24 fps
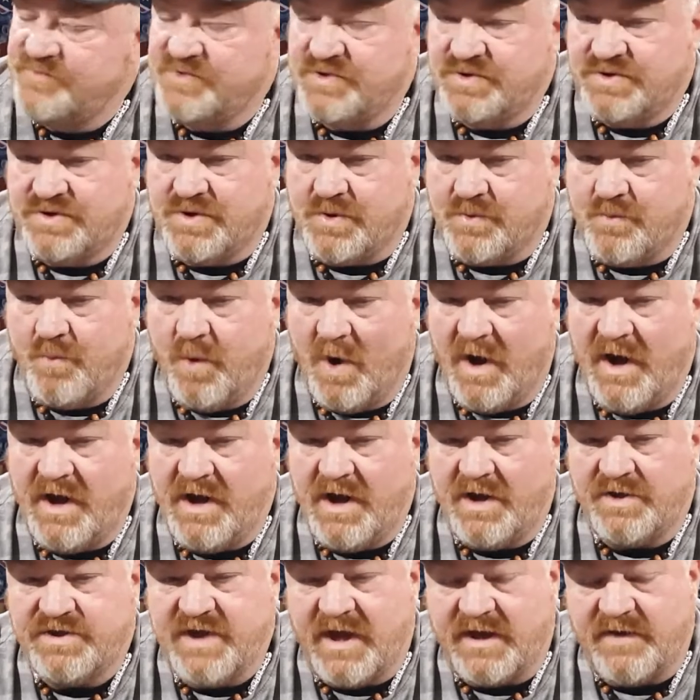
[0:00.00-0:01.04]
We're in there
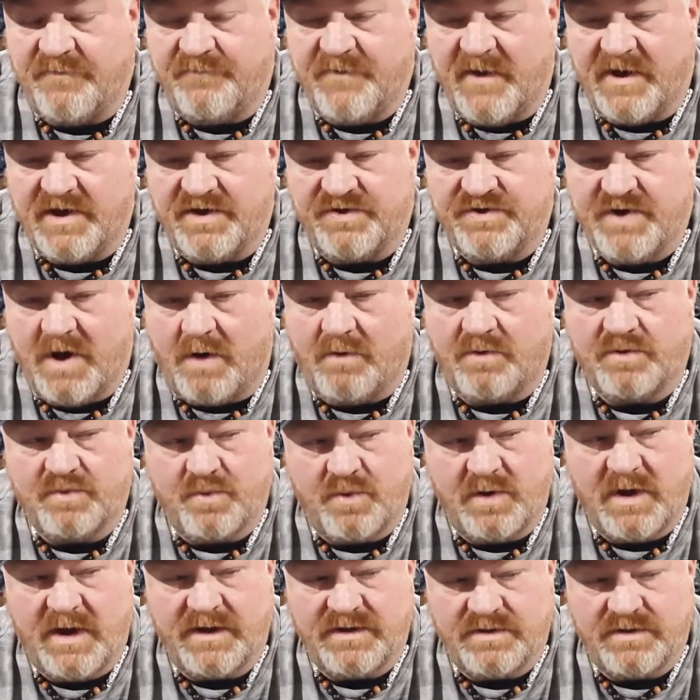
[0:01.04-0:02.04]
taking fucking showers. We're like,